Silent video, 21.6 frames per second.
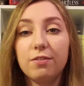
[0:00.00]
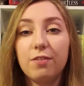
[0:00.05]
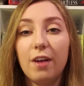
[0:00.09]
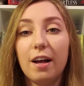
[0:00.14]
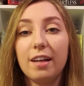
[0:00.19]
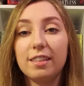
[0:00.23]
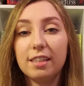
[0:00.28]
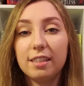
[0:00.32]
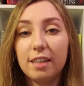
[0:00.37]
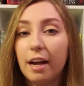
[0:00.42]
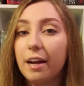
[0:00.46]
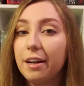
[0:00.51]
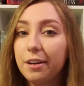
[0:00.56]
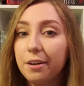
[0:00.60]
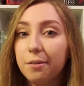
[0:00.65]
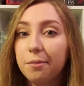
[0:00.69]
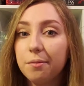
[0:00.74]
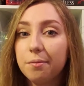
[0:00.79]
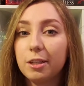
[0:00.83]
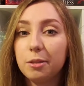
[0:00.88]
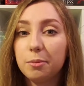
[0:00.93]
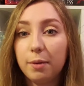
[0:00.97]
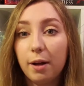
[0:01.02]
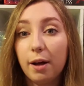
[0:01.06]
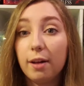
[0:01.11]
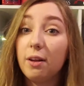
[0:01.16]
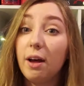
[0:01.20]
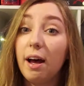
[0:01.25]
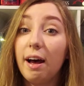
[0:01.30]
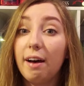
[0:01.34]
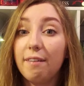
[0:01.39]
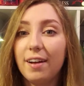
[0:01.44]
fast as I do because we all
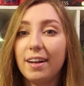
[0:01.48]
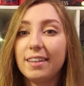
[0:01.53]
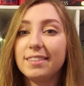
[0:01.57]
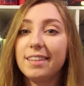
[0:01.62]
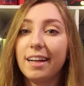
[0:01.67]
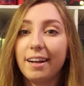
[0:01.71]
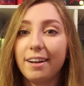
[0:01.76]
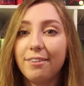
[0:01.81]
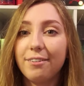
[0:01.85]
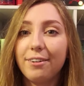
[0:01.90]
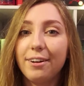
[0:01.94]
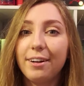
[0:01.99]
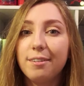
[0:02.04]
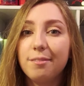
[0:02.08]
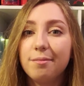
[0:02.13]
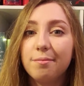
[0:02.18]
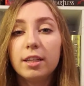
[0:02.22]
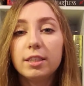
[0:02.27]
know how fast I can read.